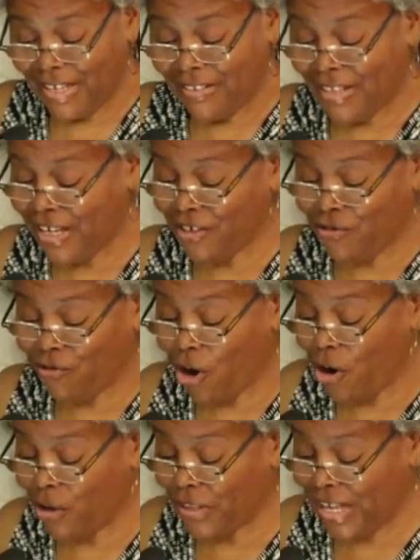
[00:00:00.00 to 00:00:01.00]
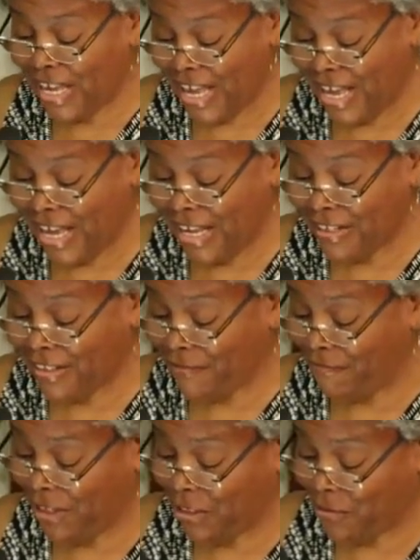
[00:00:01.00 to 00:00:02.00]
They can draw on the egg, the
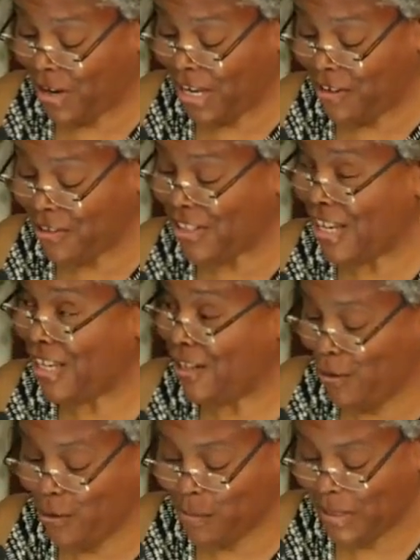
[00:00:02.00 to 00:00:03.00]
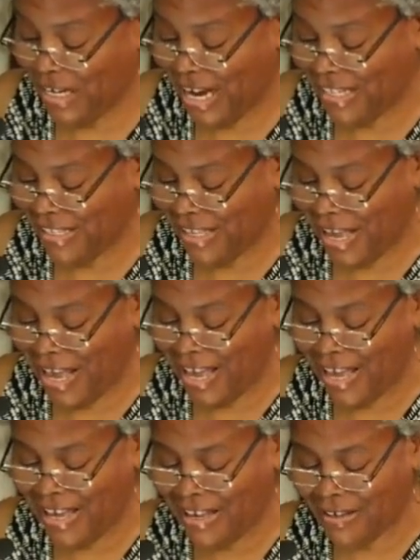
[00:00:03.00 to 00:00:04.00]
fifth graders, they can humanize the
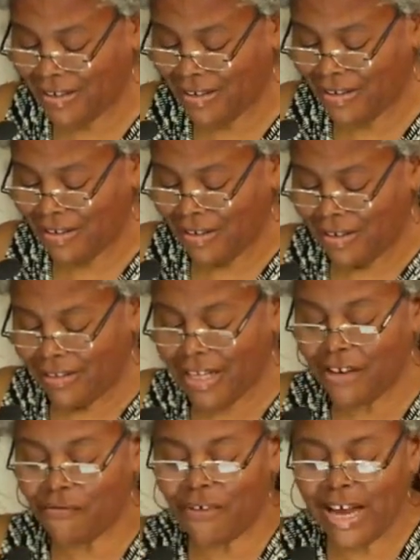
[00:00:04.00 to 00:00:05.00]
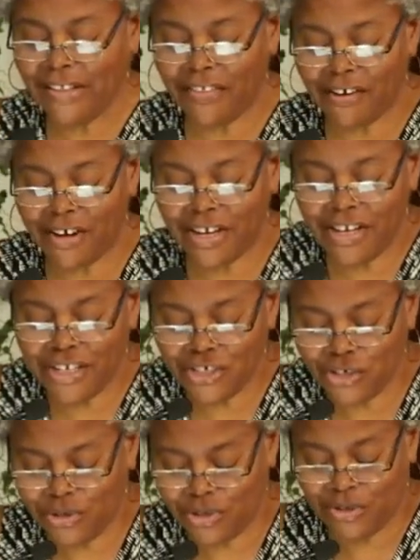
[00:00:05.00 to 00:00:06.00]
egg. They can write their
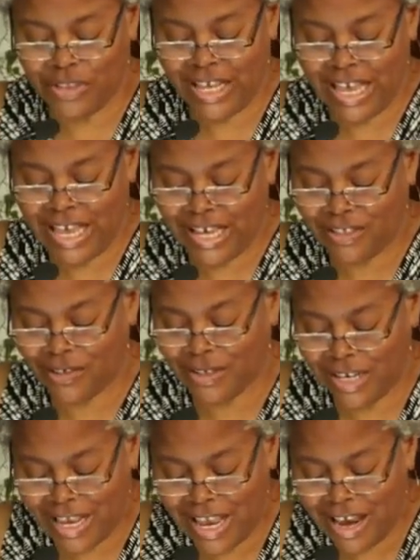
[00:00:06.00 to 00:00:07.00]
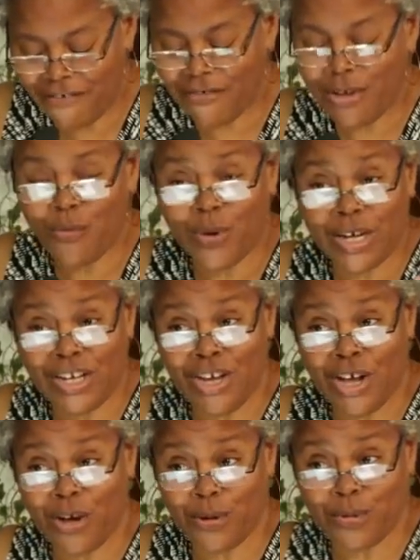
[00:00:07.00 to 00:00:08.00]
initials on the egg so that everyone
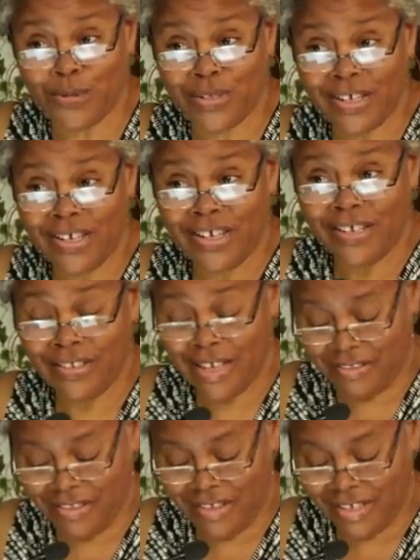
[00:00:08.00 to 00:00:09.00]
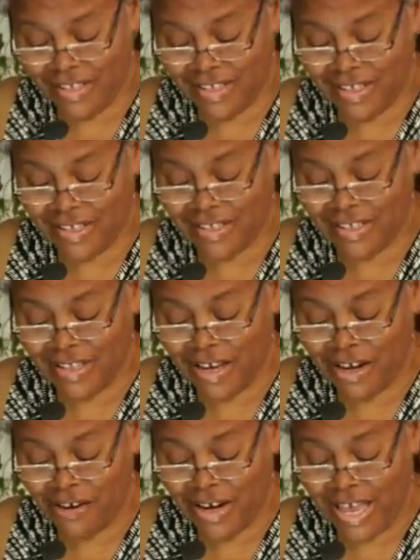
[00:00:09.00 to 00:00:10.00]
knows that this is
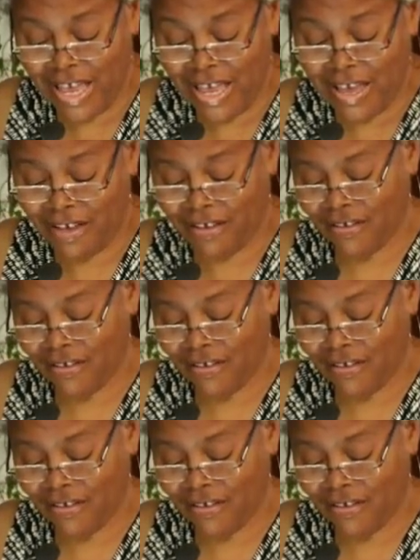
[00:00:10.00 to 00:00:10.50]
their egg.